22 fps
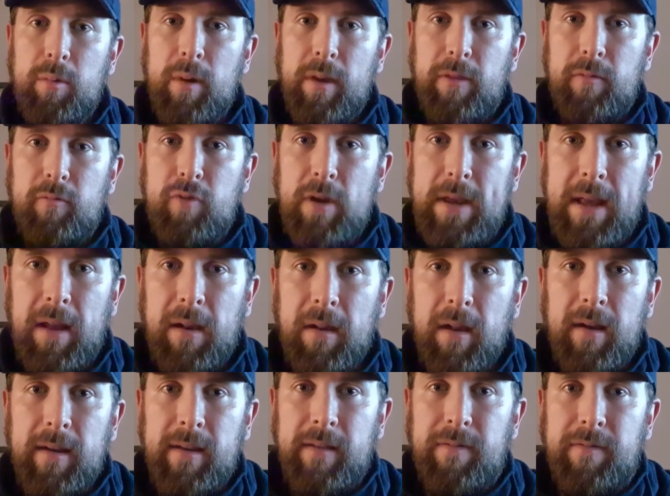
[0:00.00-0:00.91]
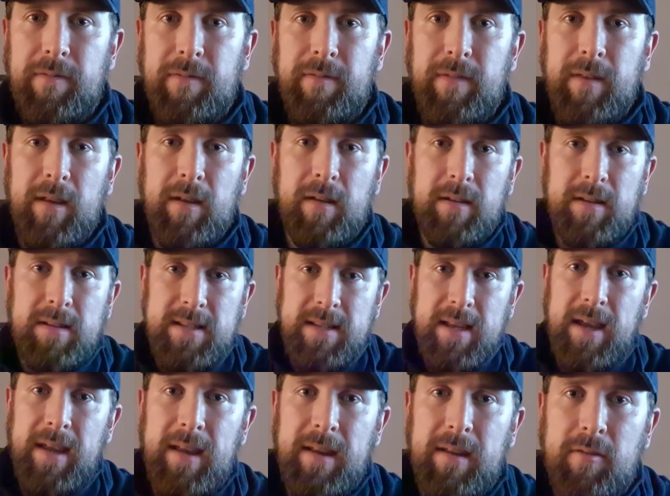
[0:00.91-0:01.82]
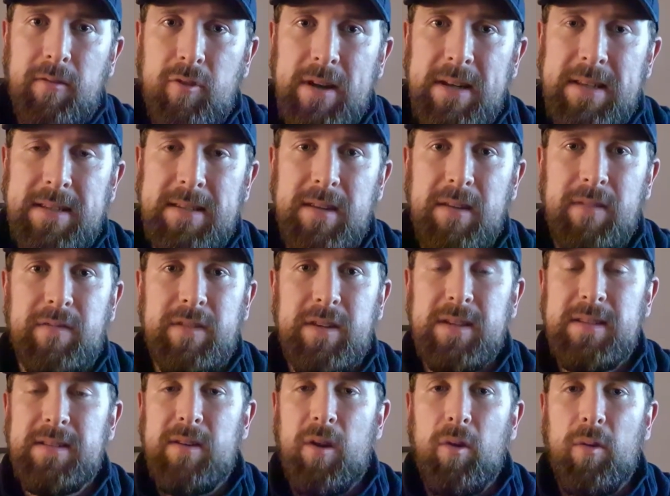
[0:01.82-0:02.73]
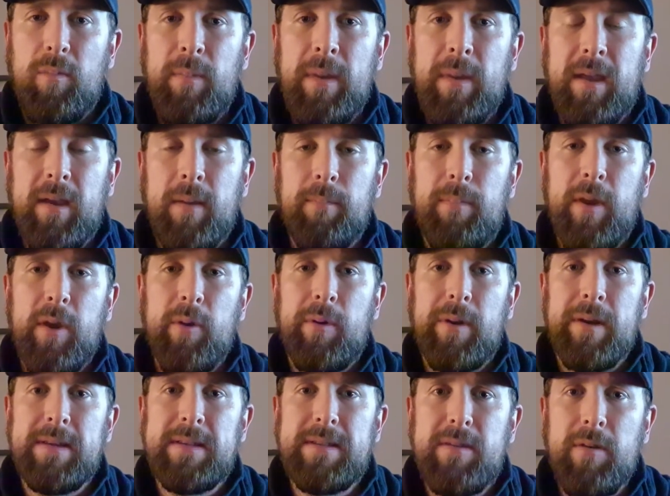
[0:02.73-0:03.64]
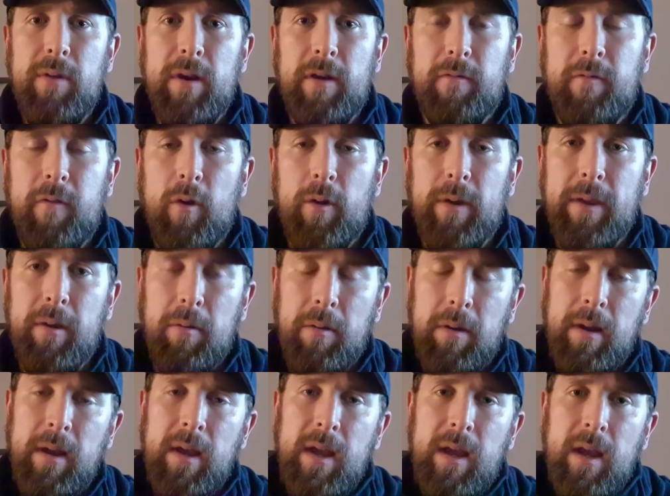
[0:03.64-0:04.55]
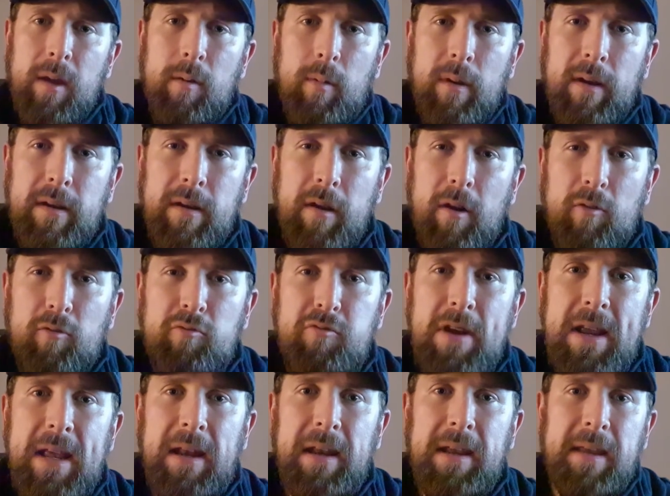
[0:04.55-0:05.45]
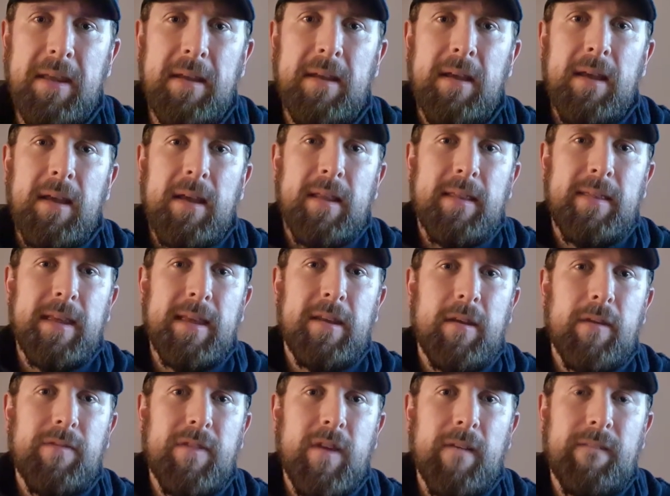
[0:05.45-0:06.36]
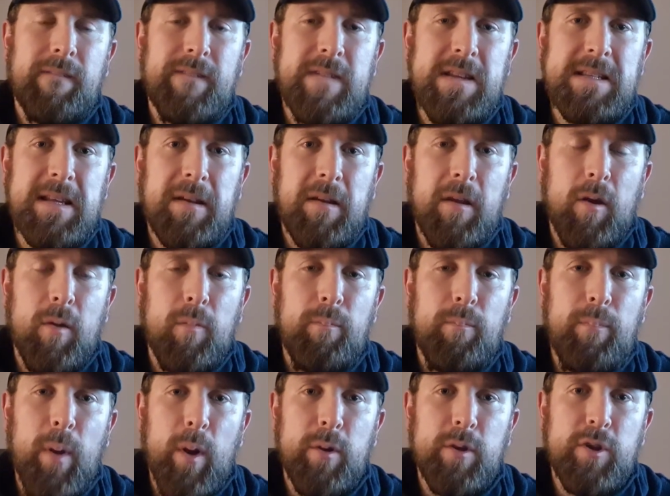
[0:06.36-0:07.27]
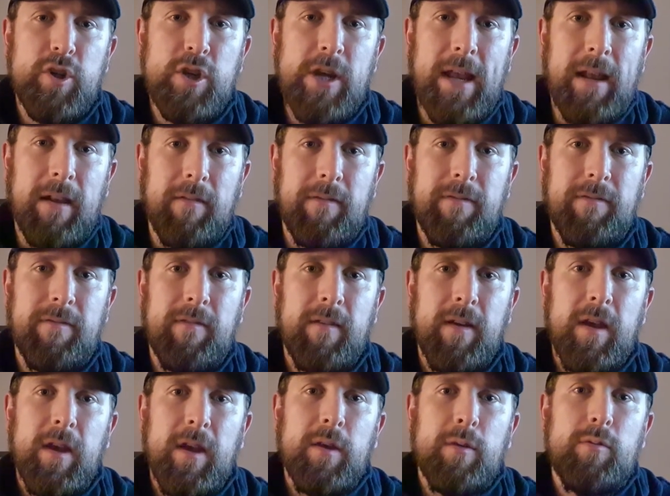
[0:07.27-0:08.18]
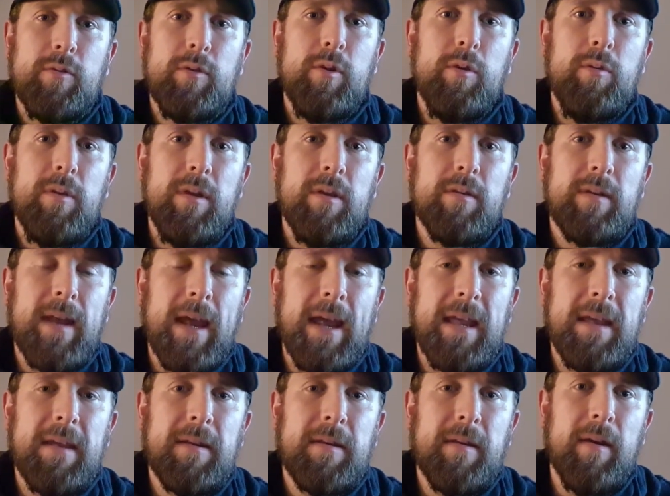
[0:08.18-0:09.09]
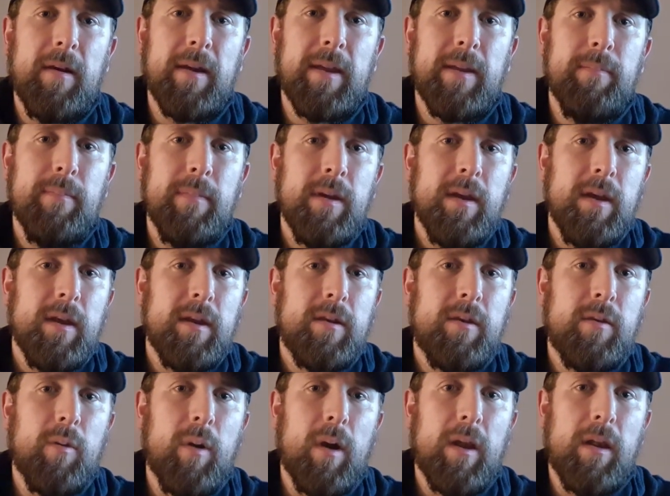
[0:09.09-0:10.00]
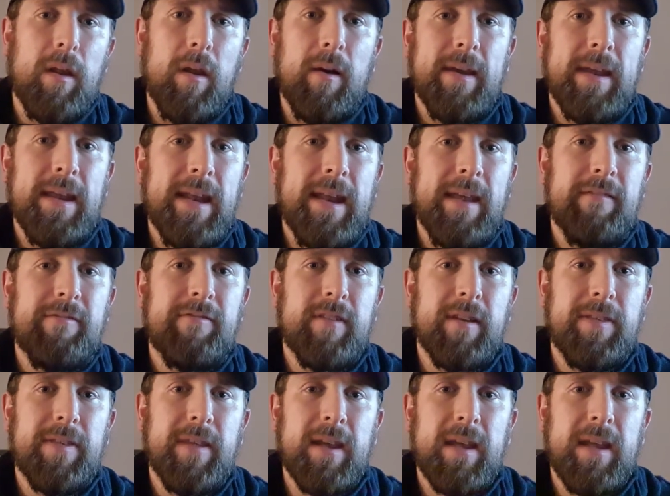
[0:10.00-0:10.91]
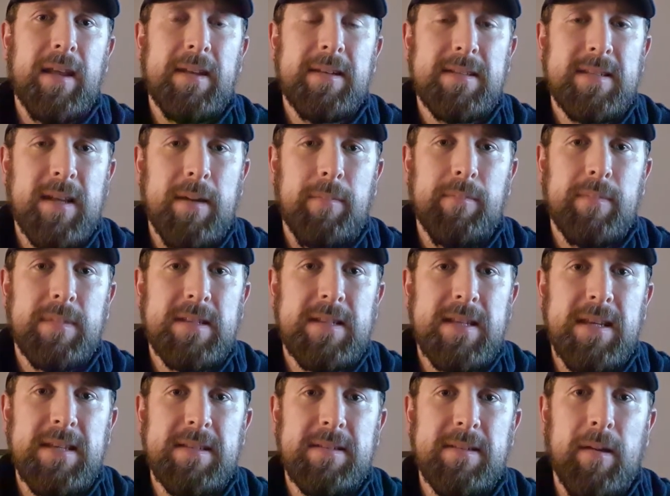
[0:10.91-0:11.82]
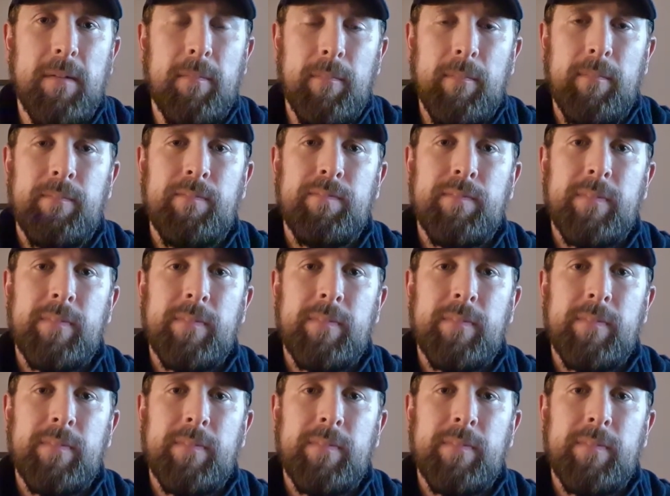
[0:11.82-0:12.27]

with real life? You'll say, Chris, you've just told me computers do it for you. Well, not really. Think of your physical bookshelf. Do you take time to align everything in some system?